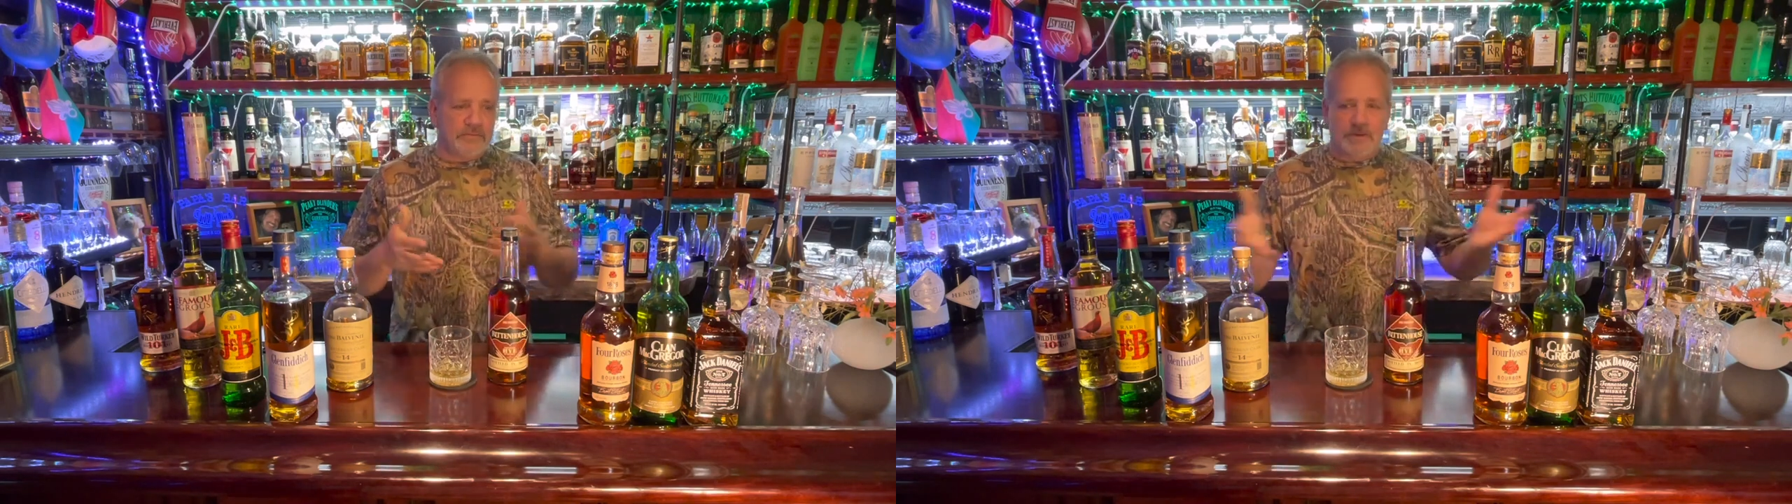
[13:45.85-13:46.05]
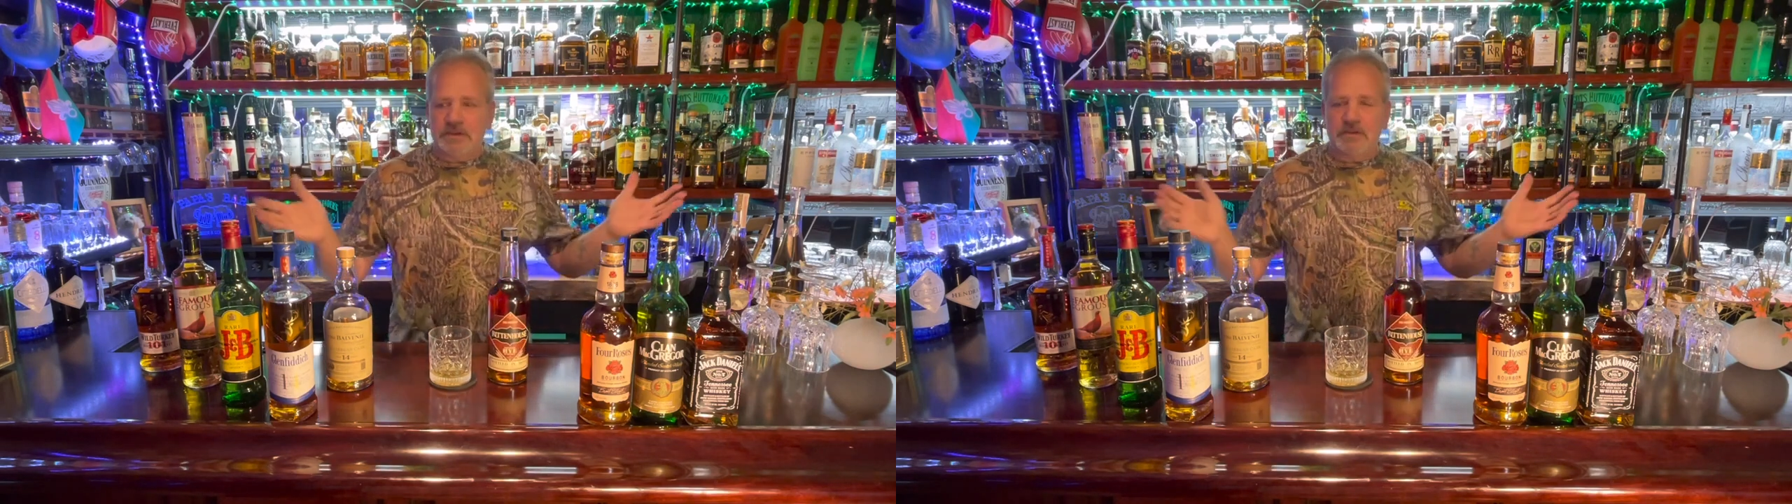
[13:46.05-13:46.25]

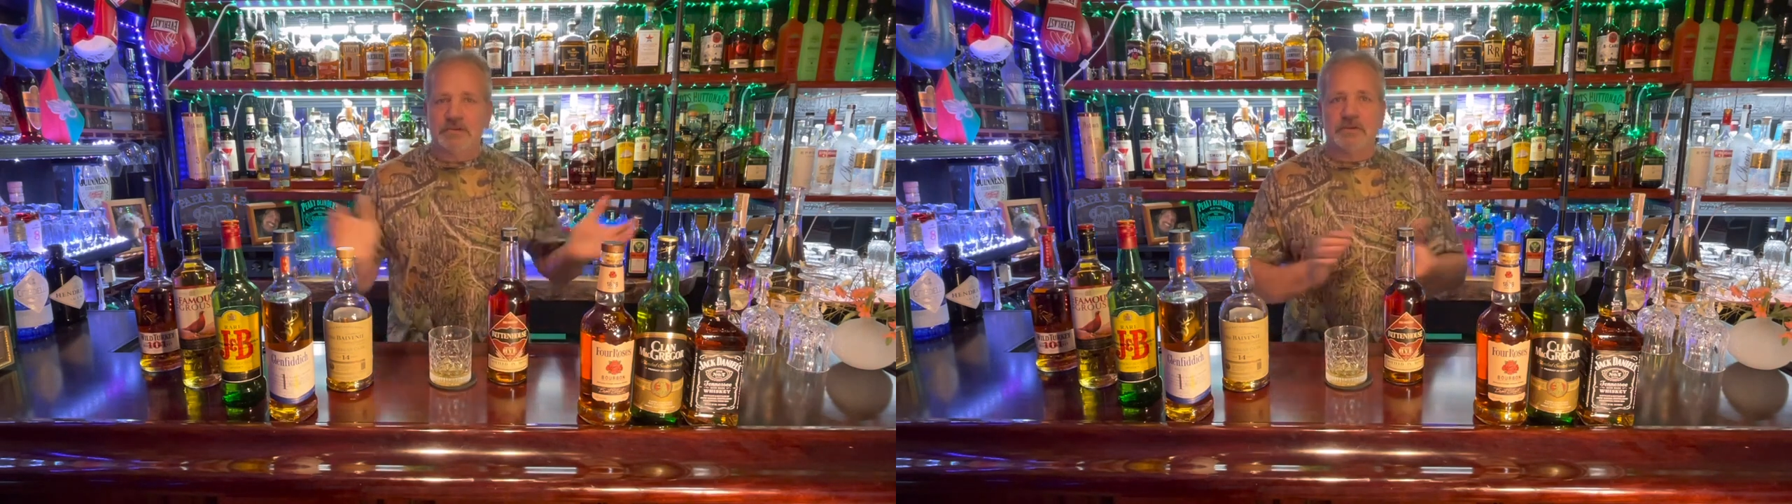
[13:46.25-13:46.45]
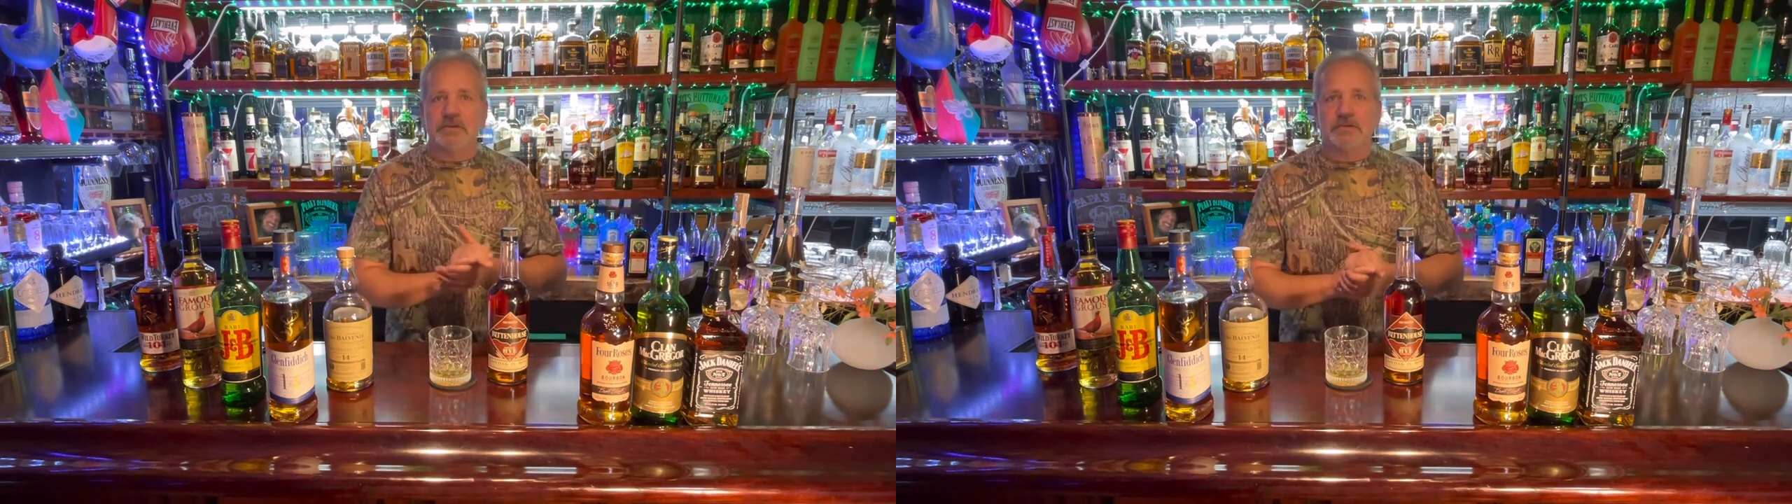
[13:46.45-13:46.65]
what
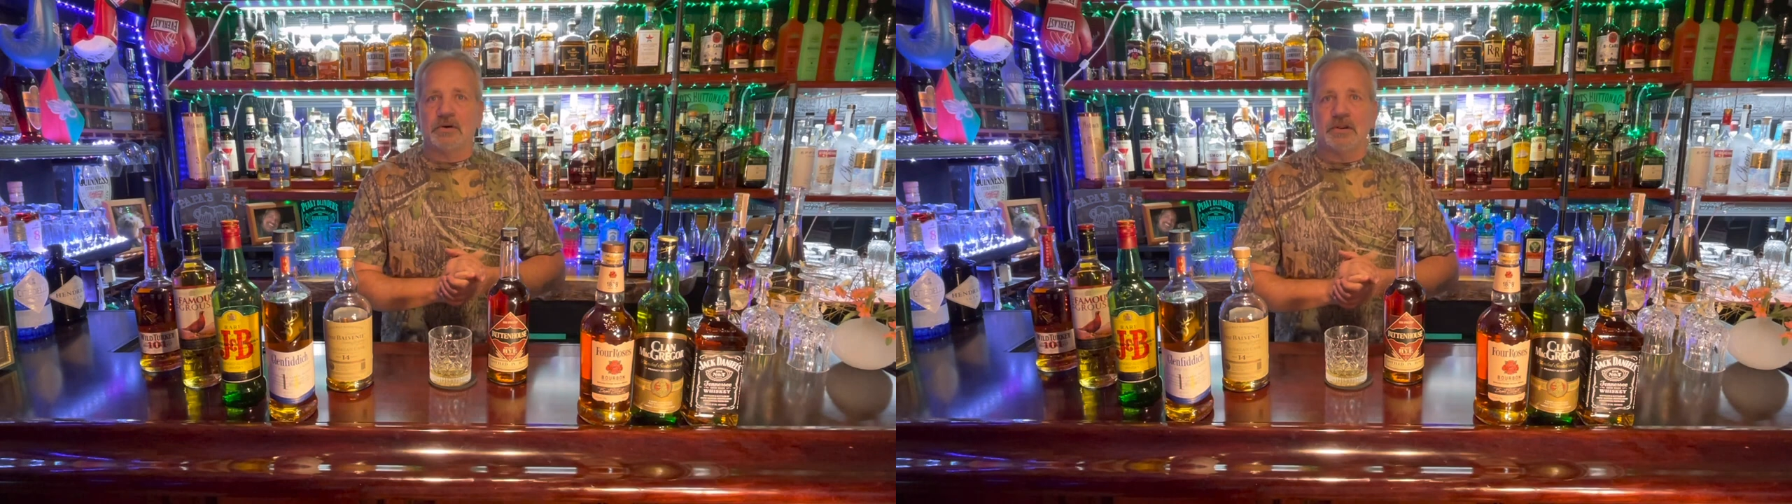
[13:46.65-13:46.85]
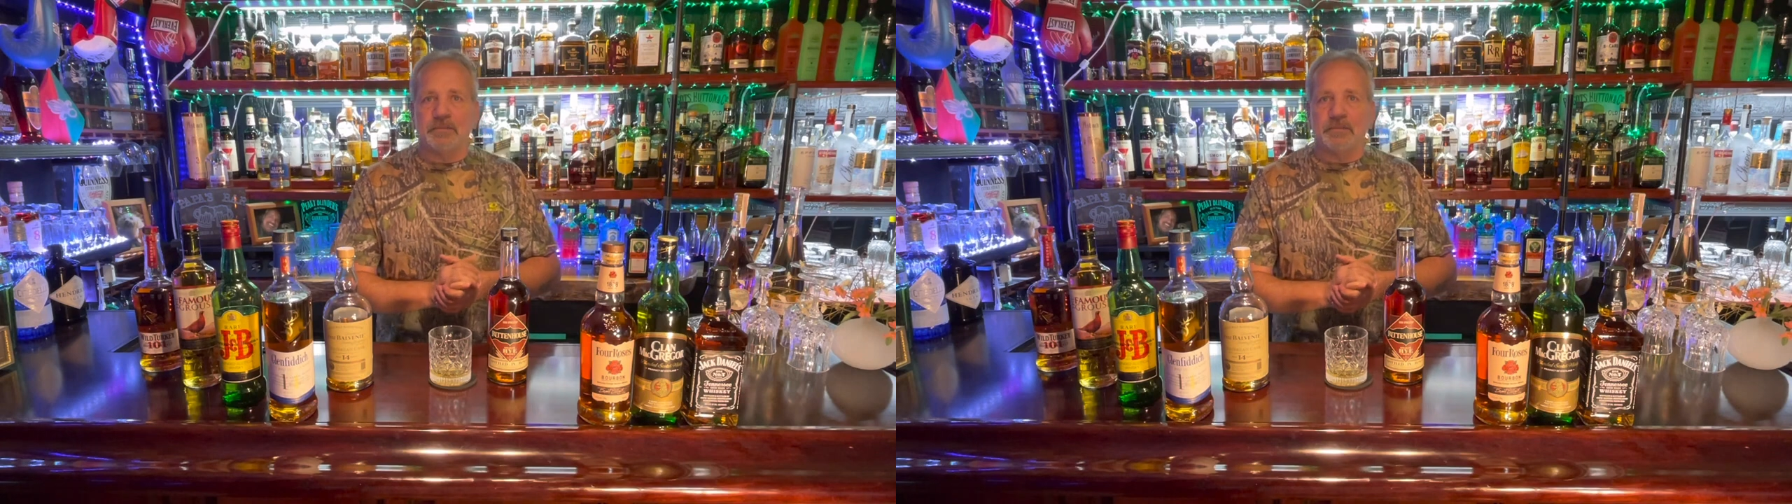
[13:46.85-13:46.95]
this is all